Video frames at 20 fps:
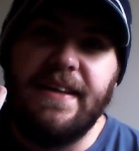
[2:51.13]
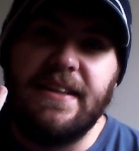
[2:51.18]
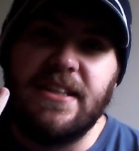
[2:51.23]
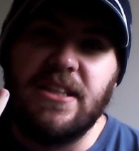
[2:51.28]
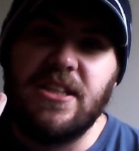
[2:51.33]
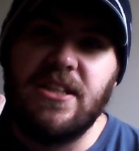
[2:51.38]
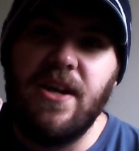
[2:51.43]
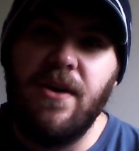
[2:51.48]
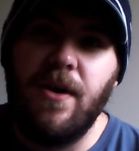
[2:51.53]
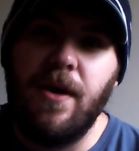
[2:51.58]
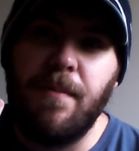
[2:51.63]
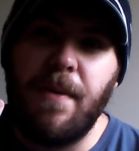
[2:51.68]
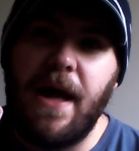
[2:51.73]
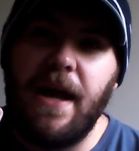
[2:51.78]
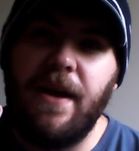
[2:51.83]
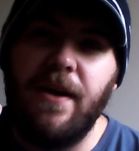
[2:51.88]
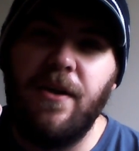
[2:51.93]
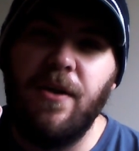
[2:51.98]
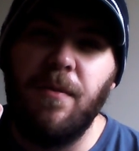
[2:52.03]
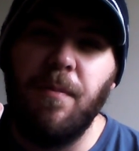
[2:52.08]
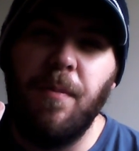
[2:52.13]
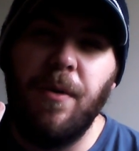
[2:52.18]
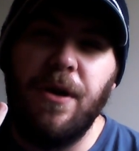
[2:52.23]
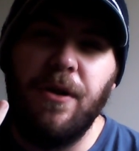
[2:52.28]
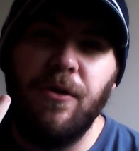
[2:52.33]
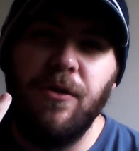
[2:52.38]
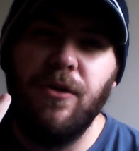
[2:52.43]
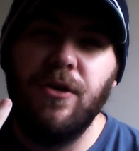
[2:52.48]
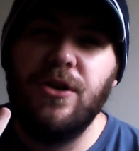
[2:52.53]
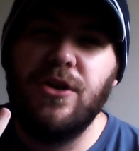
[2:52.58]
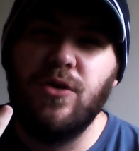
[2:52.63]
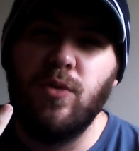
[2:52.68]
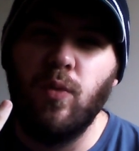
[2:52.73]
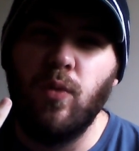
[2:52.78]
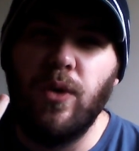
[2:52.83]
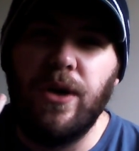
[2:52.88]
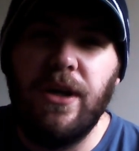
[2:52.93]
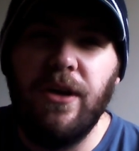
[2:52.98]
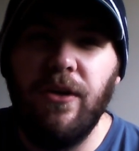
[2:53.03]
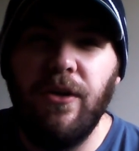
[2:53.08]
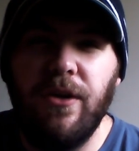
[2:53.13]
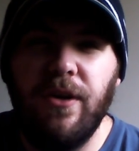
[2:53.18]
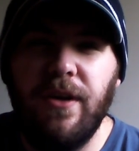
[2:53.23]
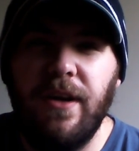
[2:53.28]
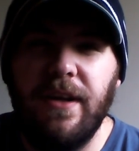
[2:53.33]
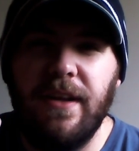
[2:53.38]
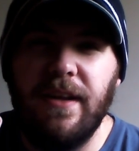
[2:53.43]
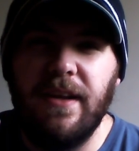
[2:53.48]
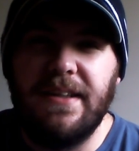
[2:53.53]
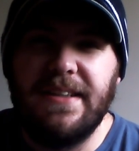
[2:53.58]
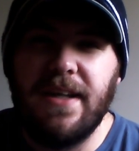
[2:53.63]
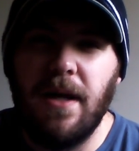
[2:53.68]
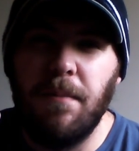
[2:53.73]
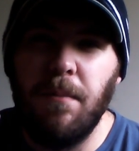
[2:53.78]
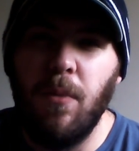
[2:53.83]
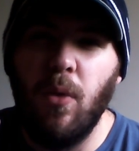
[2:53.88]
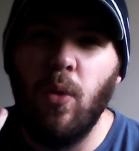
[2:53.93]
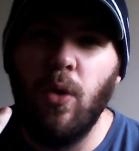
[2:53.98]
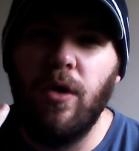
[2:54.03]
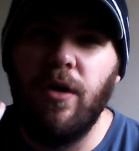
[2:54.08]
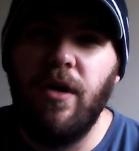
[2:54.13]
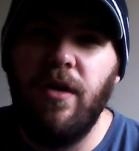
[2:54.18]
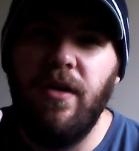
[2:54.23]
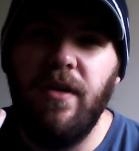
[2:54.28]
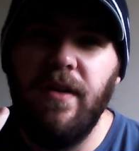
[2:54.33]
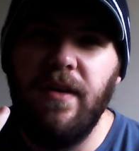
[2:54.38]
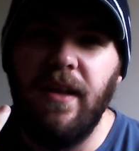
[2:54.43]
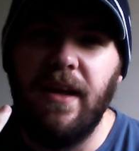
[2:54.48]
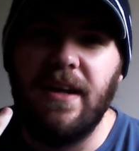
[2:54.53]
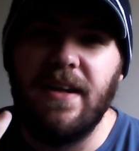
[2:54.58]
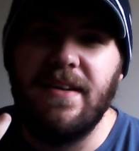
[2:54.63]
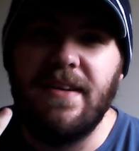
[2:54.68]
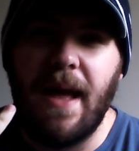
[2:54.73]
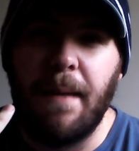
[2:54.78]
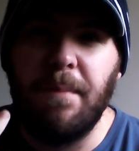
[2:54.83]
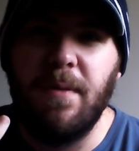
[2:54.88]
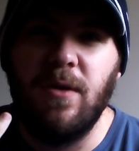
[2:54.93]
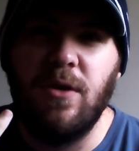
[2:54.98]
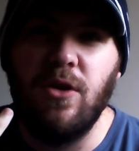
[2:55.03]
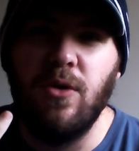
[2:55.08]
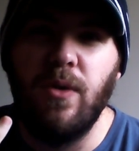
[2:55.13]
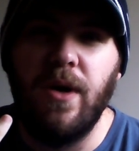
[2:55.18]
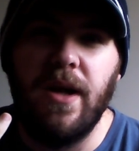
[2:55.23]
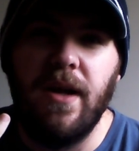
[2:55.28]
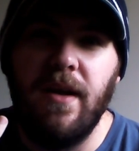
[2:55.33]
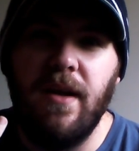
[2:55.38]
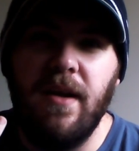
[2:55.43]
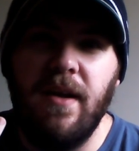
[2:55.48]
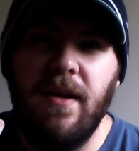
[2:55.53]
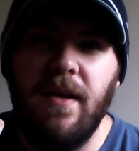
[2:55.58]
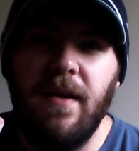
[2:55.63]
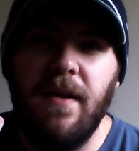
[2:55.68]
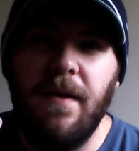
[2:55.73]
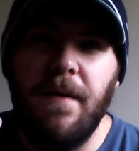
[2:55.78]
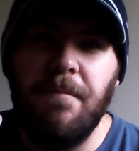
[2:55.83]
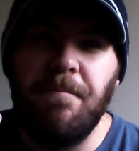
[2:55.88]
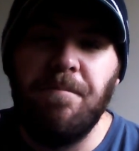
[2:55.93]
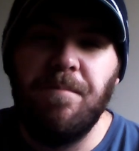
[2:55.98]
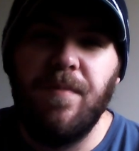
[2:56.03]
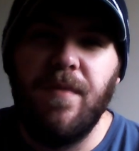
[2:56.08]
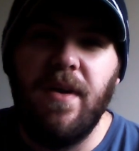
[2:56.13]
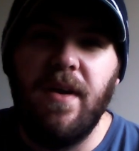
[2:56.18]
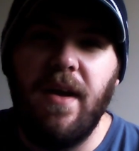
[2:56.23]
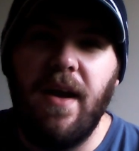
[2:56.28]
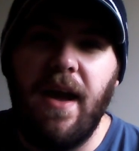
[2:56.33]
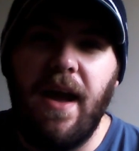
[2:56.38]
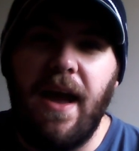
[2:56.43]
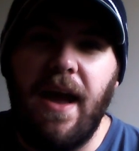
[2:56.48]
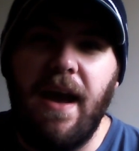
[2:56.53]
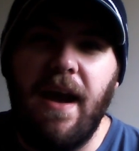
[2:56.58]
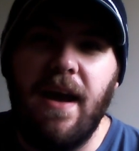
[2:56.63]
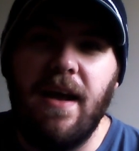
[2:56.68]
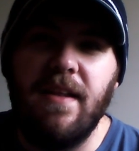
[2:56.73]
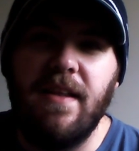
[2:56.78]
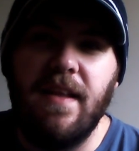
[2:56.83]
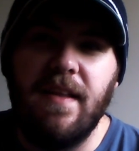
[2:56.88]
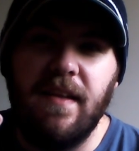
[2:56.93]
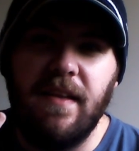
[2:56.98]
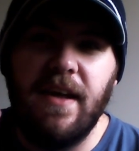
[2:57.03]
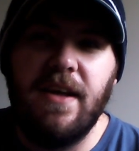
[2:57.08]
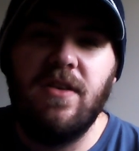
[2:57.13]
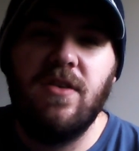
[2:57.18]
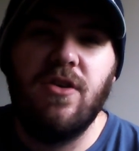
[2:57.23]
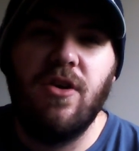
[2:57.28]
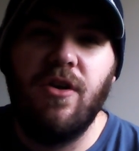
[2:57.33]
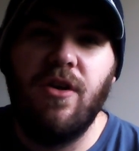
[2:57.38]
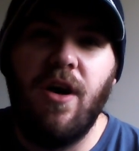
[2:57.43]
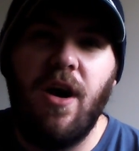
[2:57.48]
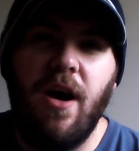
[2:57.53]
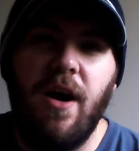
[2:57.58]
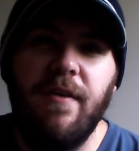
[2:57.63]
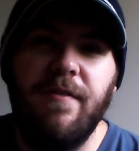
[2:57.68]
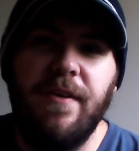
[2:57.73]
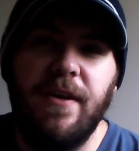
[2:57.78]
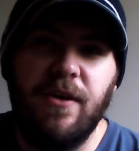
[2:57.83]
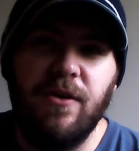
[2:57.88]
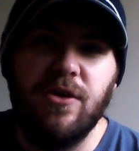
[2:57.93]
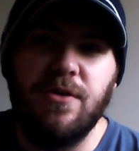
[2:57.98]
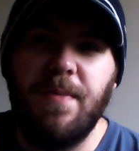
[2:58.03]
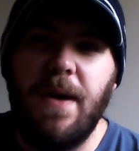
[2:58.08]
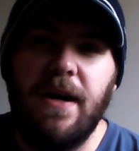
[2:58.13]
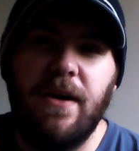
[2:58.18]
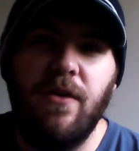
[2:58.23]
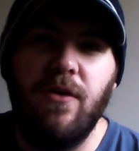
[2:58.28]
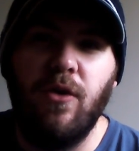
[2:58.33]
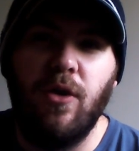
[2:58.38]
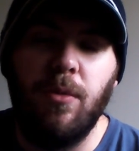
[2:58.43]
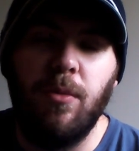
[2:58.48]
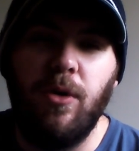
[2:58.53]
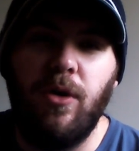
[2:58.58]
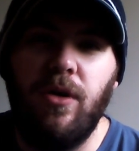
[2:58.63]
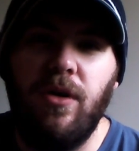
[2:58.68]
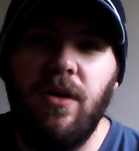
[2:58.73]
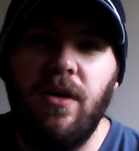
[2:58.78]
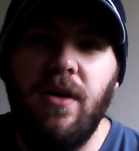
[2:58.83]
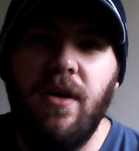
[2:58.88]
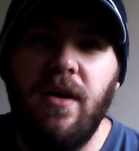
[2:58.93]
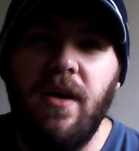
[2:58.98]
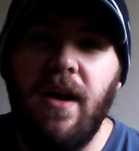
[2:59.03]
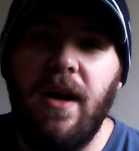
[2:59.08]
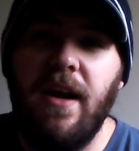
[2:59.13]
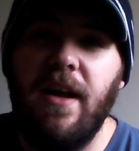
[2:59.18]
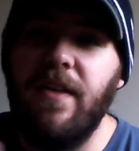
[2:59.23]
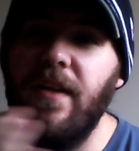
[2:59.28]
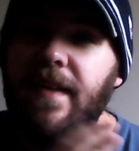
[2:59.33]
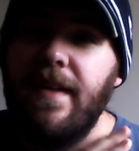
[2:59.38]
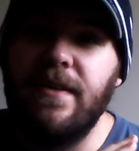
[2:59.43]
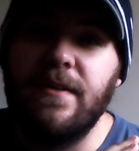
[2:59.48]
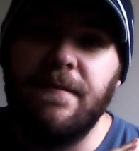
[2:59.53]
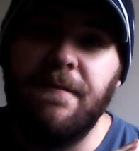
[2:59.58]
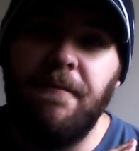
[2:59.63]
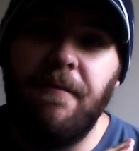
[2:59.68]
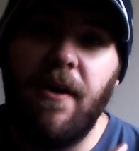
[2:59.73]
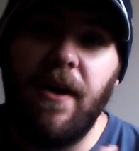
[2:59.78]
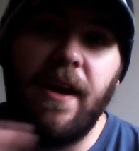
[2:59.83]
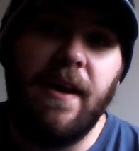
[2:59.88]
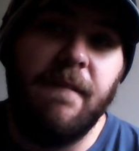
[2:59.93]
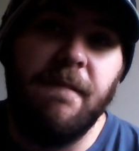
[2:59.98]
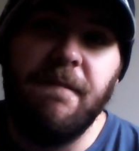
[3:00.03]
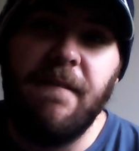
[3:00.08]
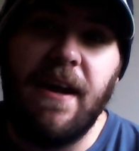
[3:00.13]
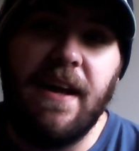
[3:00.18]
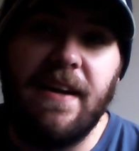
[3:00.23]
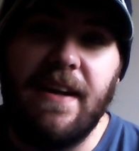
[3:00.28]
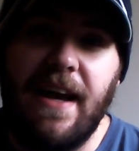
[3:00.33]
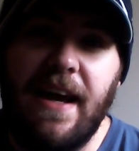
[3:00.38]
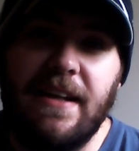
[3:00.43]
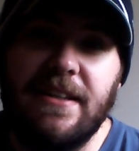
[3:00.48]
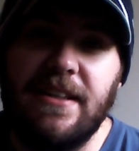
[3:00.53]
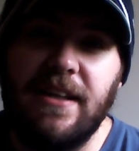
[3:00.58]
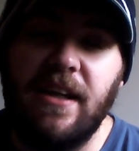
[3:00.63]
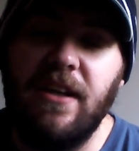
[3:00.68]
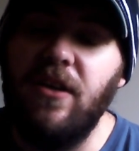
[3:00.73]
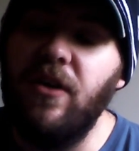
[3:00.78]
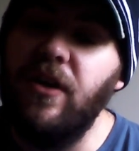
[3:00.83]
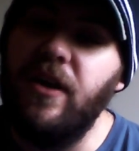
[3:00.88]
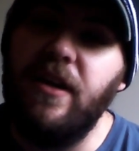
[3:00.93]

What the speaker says: is staring back at her, but it looks realer. It's got more like depth to it. And then the lights turn off and it goes back to normal. And I thought that was fucking fantastic.